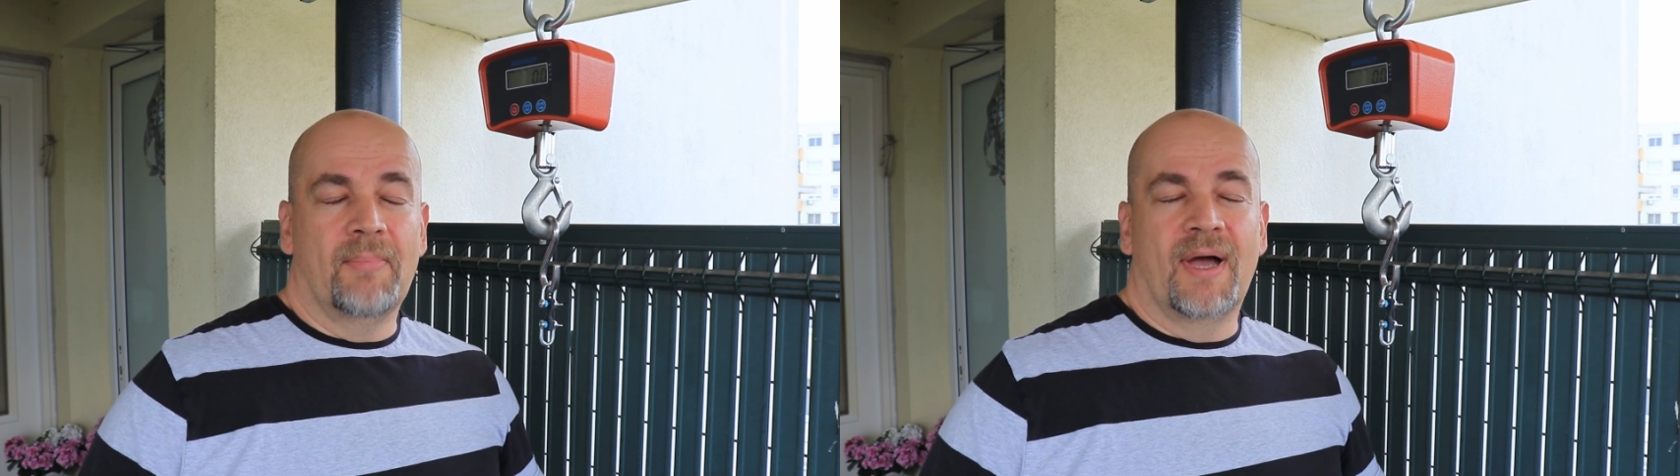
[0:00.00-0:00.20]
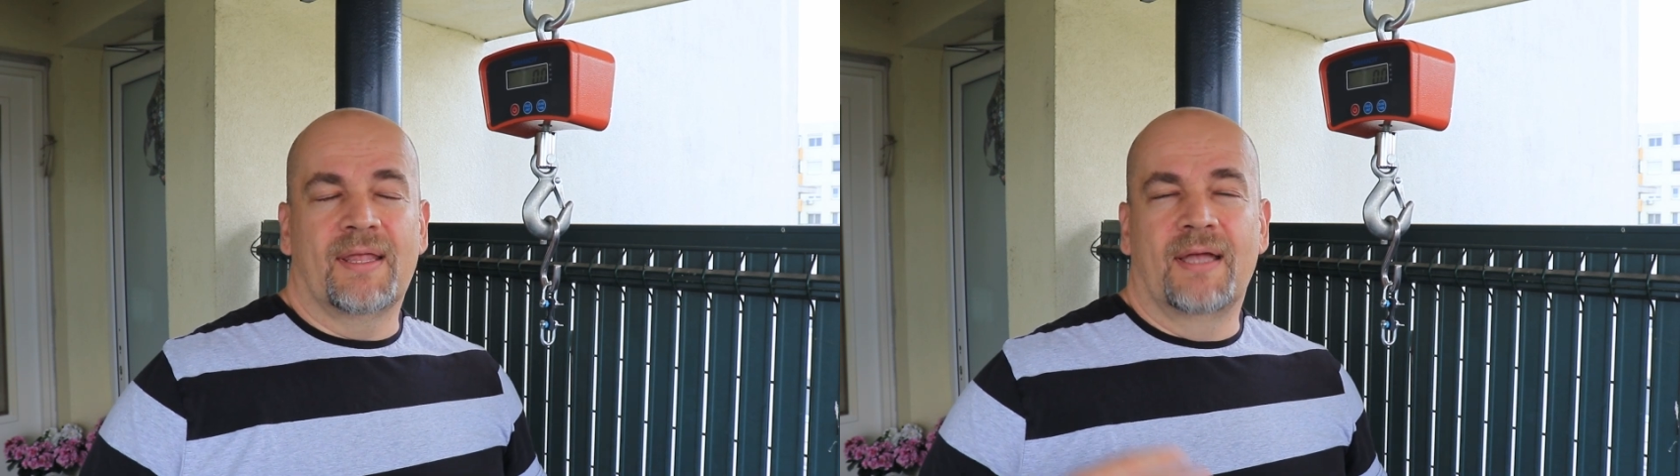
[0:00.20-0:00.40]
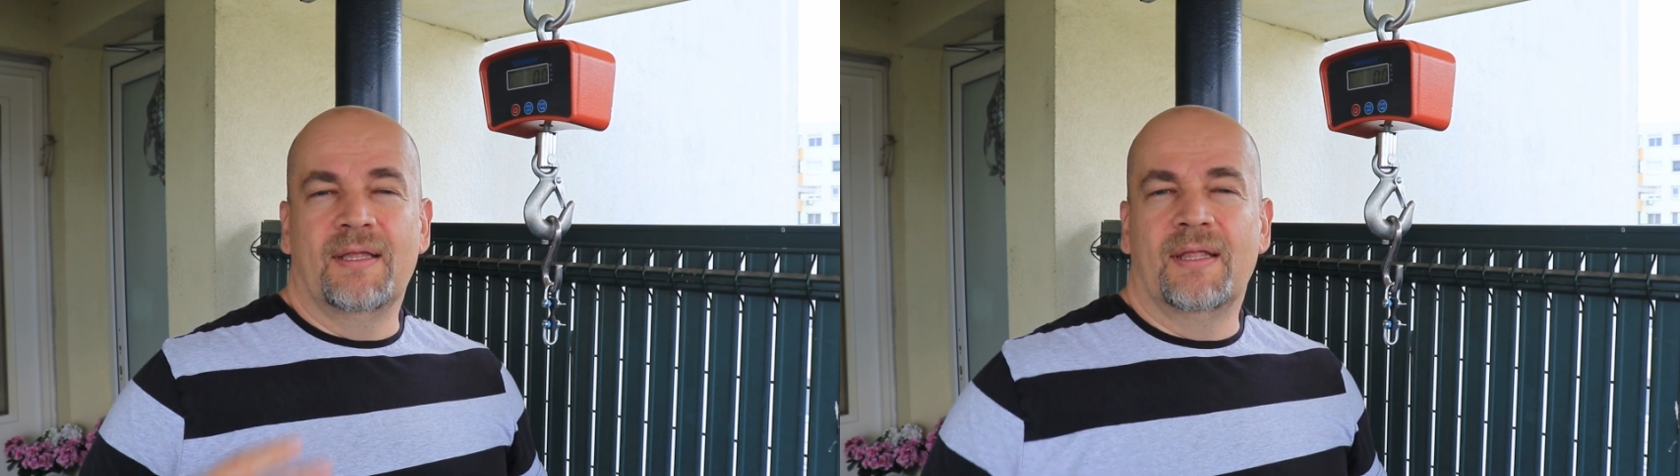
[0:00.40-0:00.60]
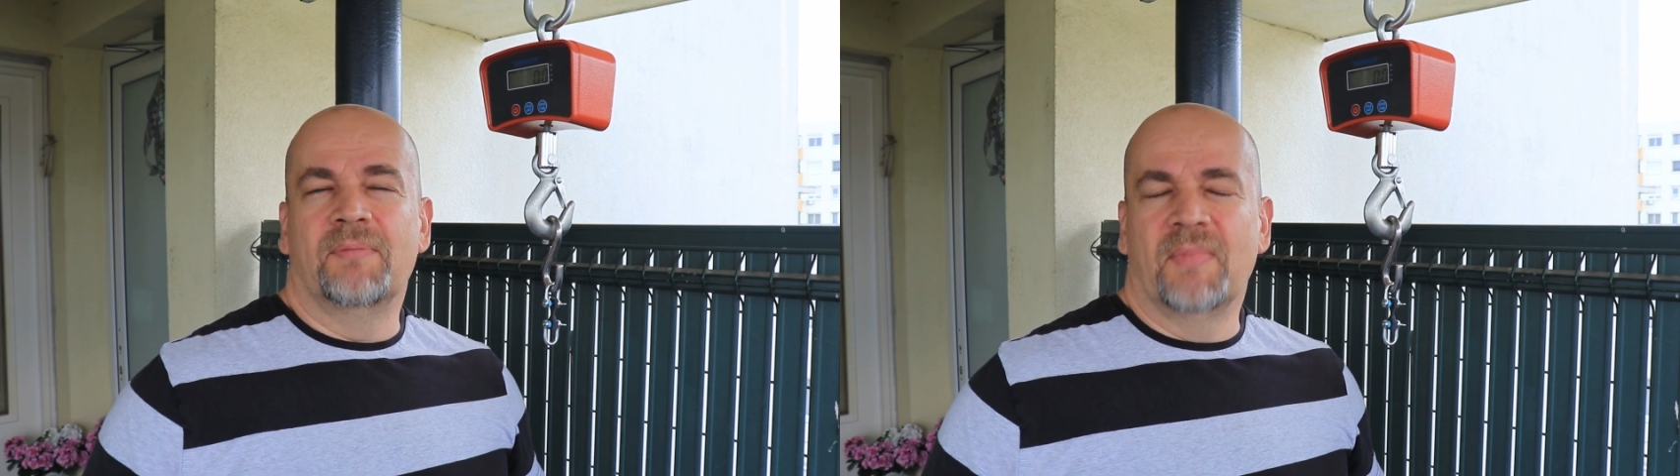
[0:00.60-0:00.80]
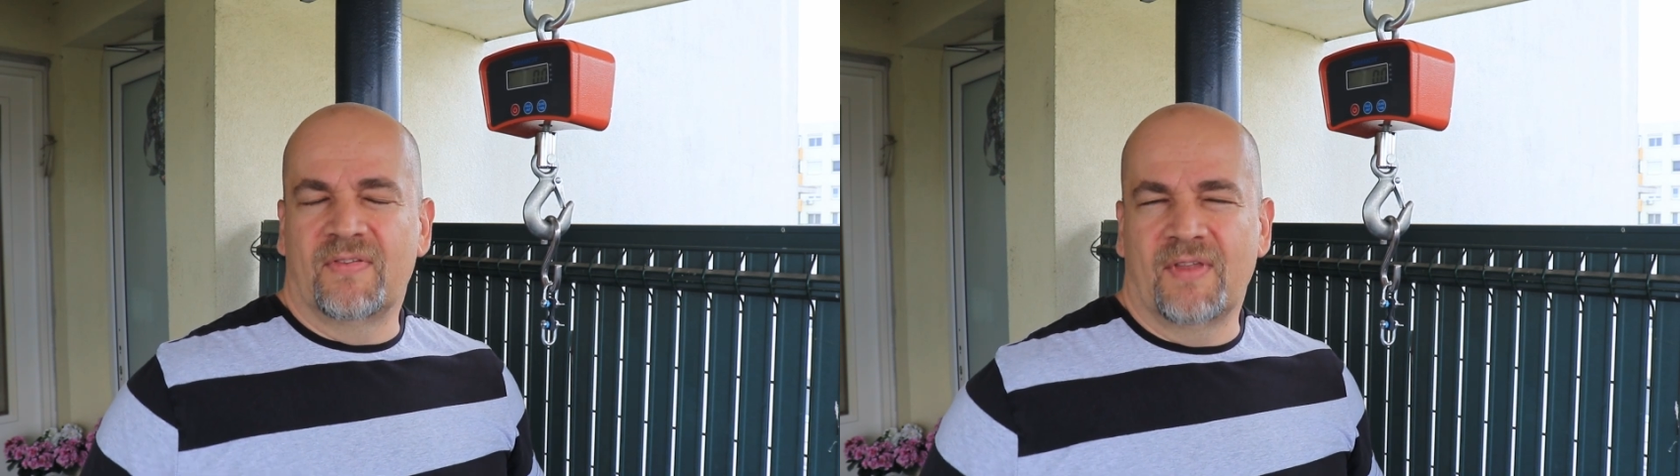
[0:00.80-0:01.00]
but I did
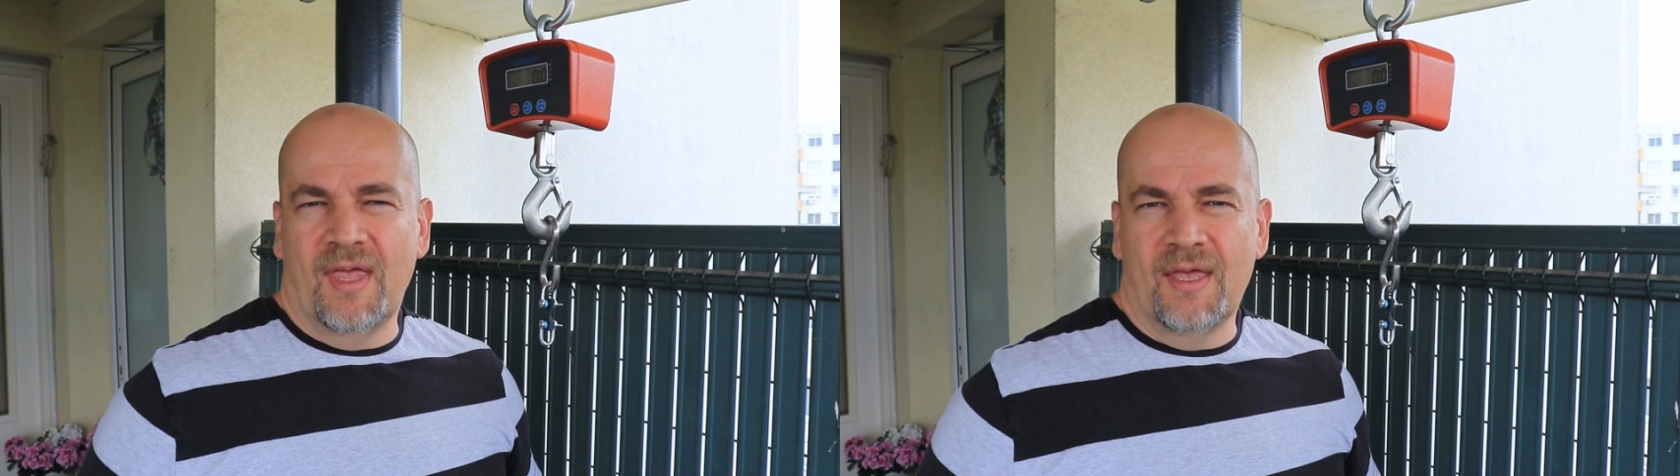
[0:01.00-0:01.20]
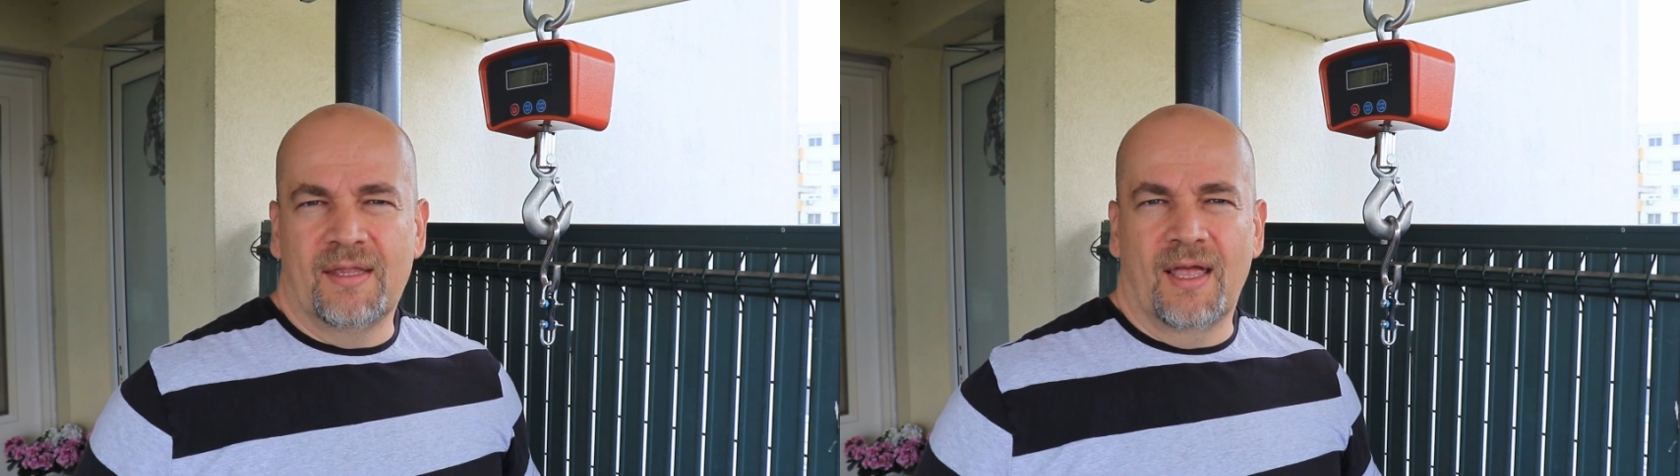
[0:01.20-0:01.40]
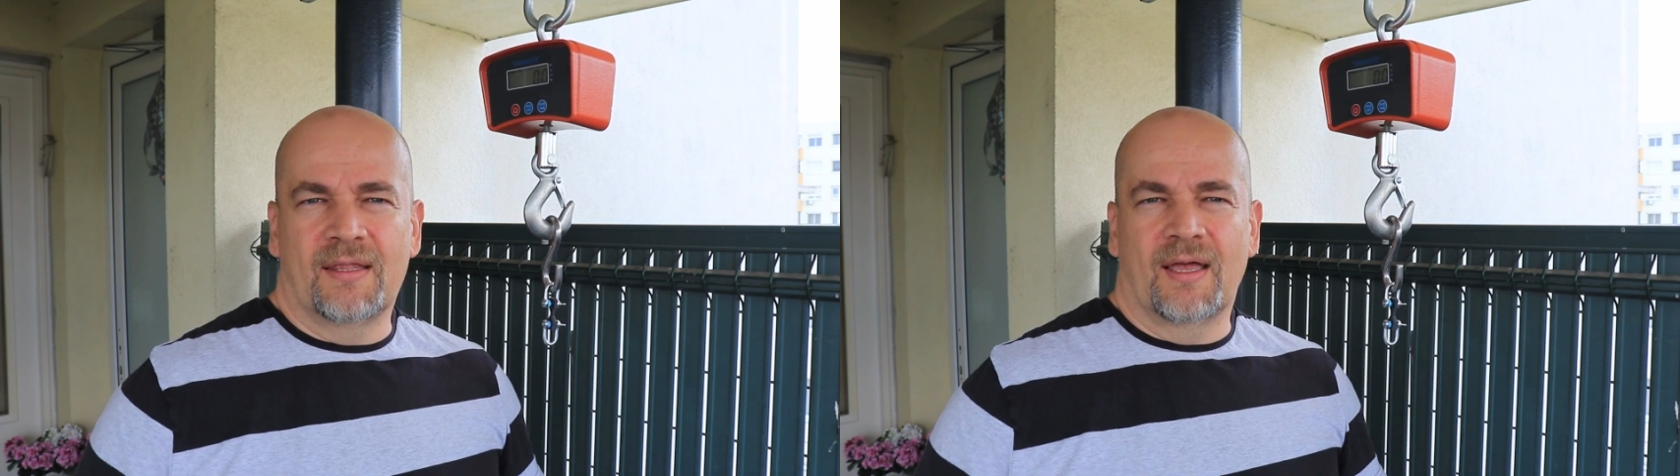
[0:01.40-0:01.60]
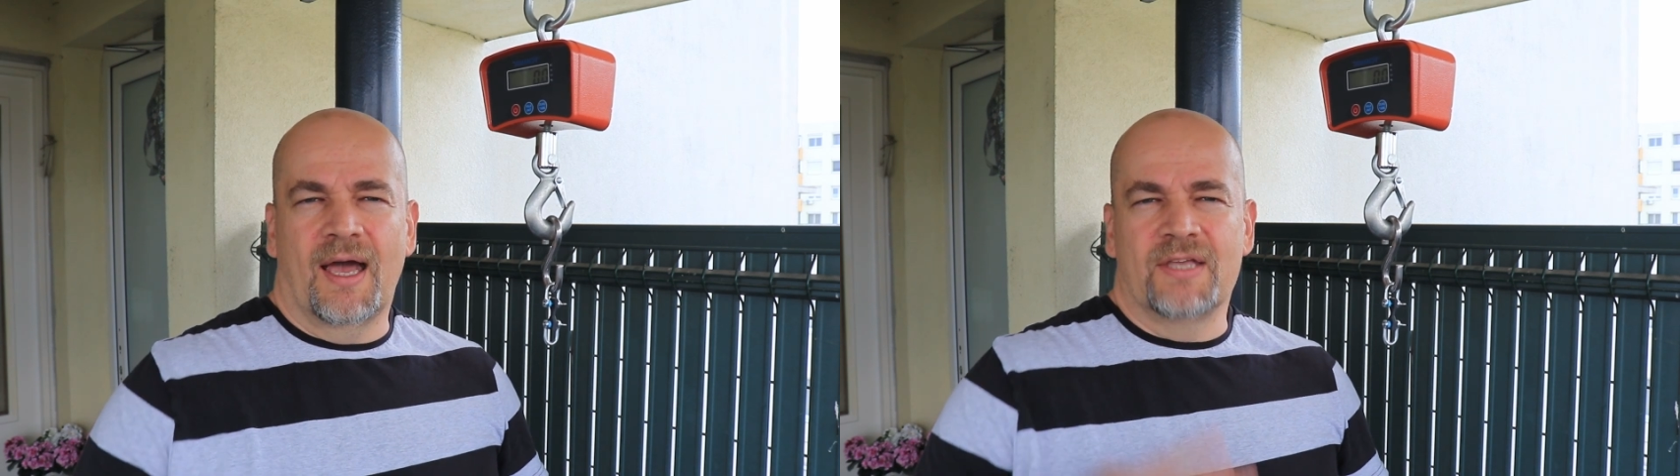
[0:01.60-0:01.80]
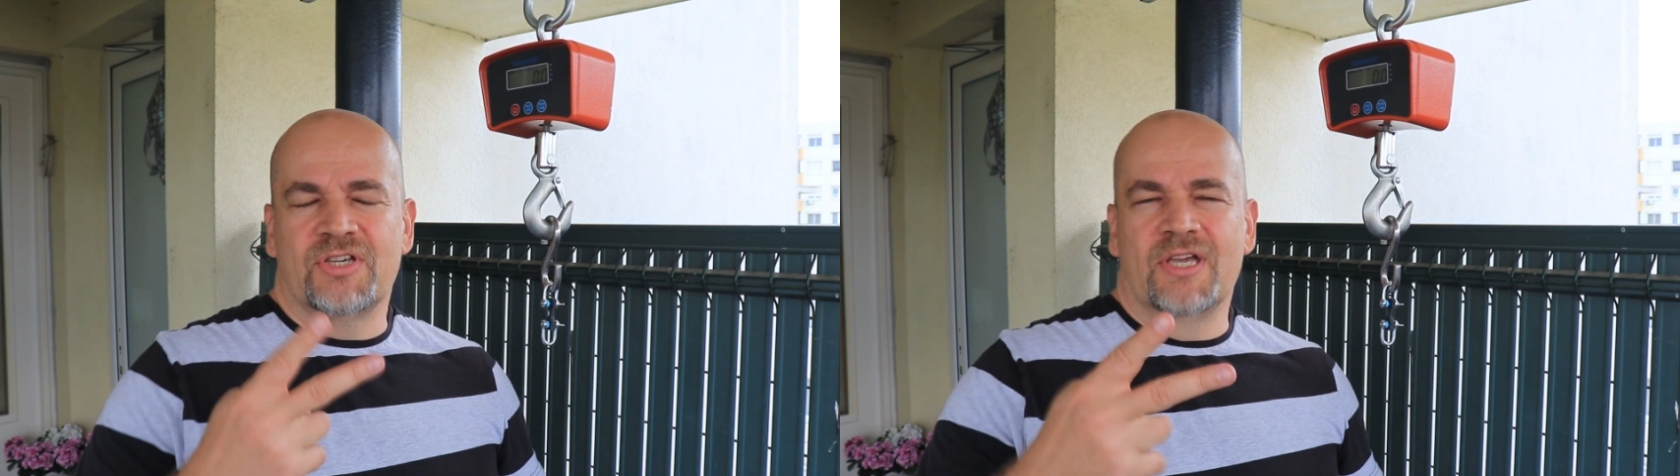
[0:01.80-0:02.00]
that mistake that
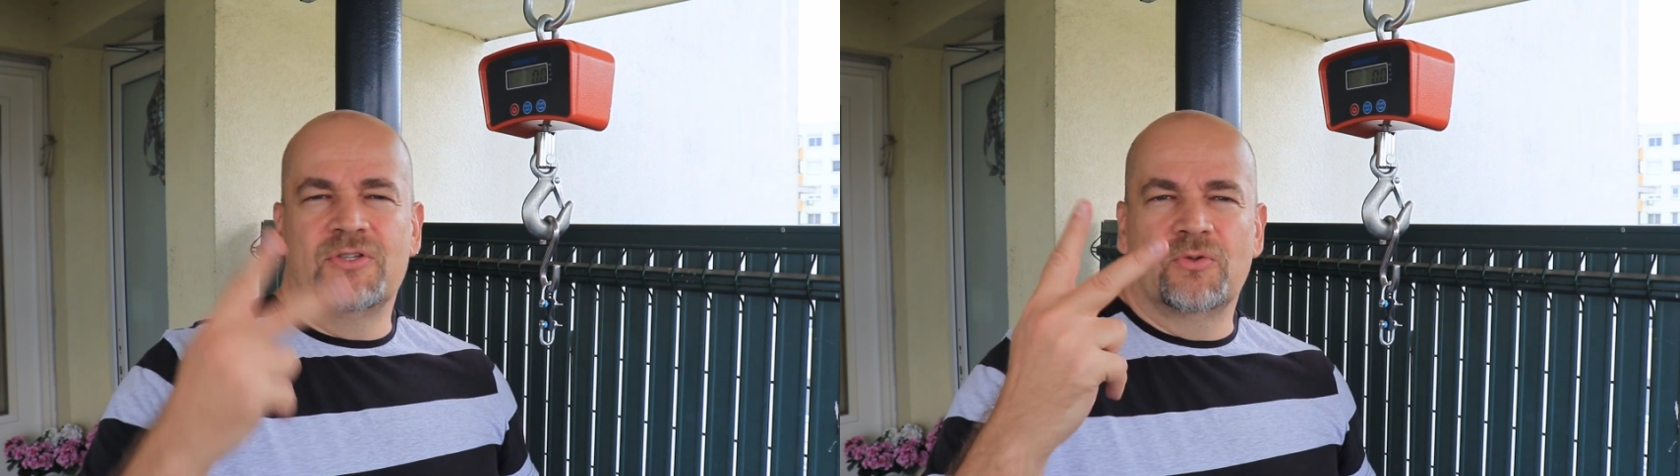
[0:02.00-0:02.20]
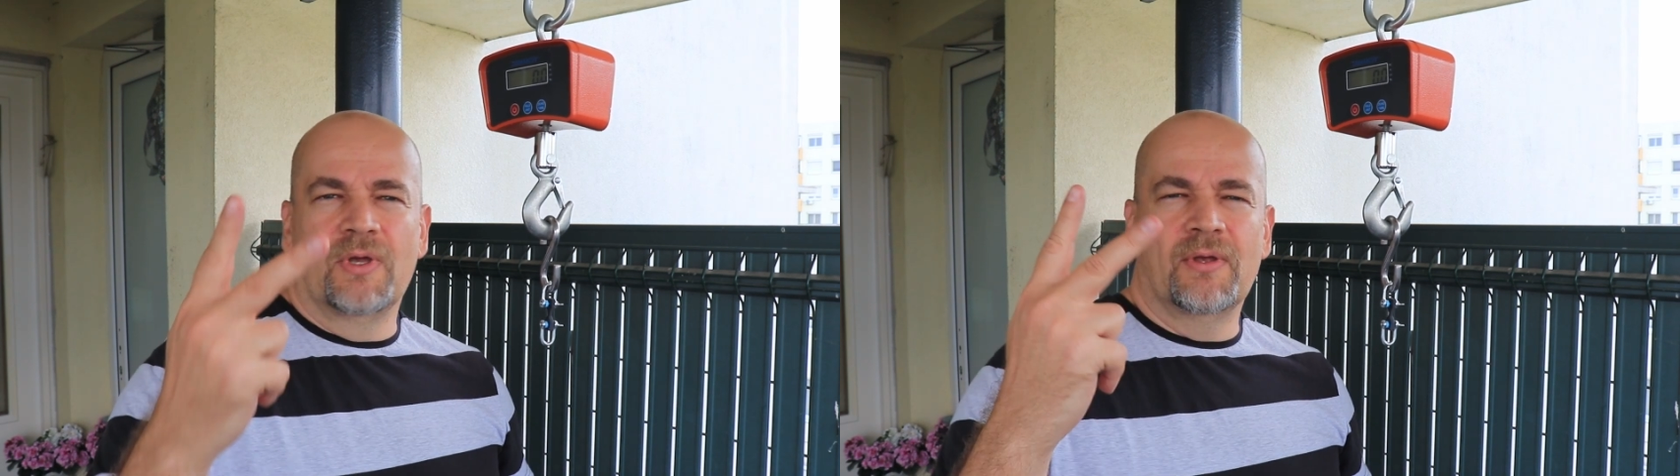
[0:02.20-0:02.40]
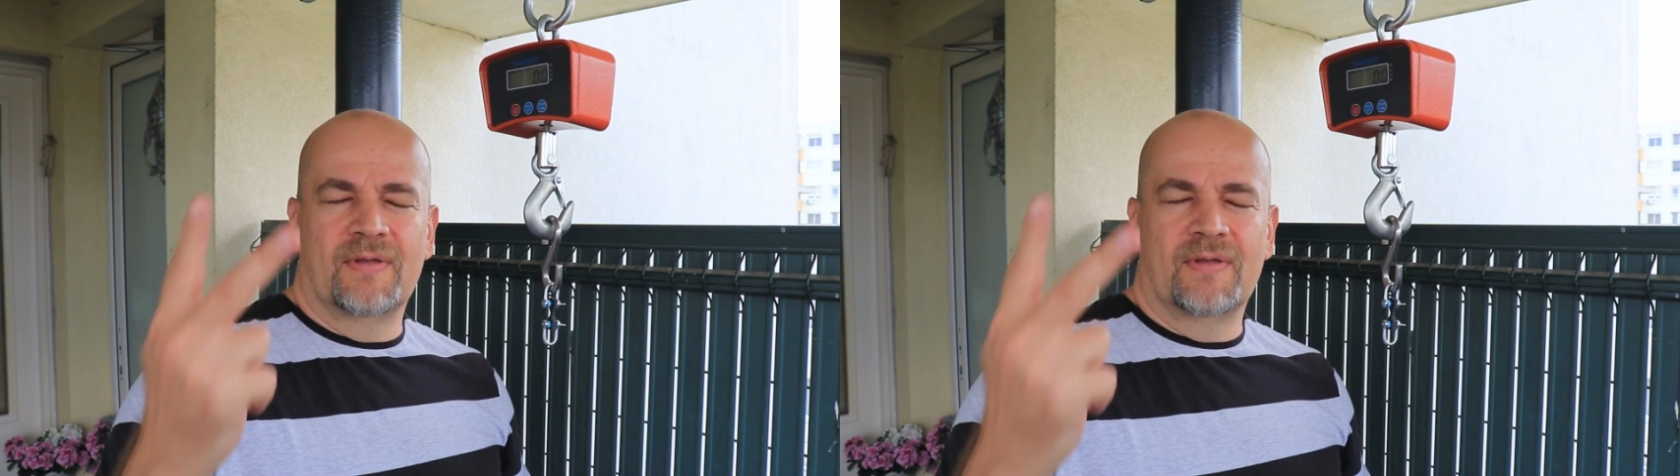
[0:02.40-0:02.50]
I changed two